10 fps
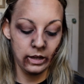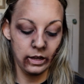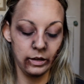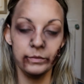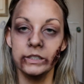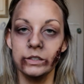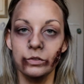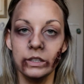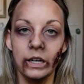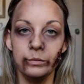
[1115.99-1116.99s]
It's
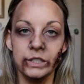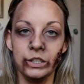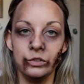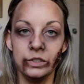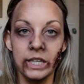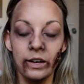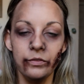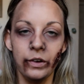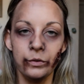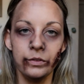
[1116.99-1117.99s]
really up to you. Just
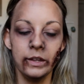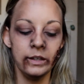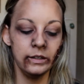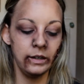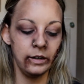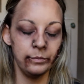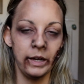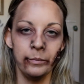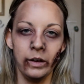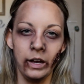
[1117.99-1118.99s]
have fun with it.
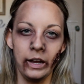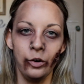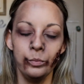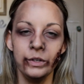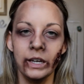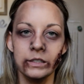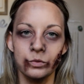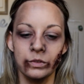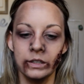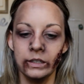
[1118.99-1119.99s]
I hope you guys
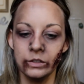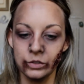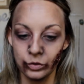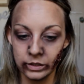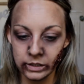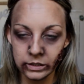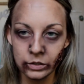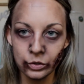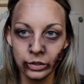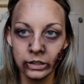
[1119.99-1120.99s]
really enjoyed this
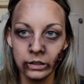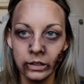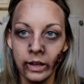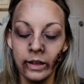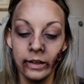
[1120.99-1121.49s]
tutorial.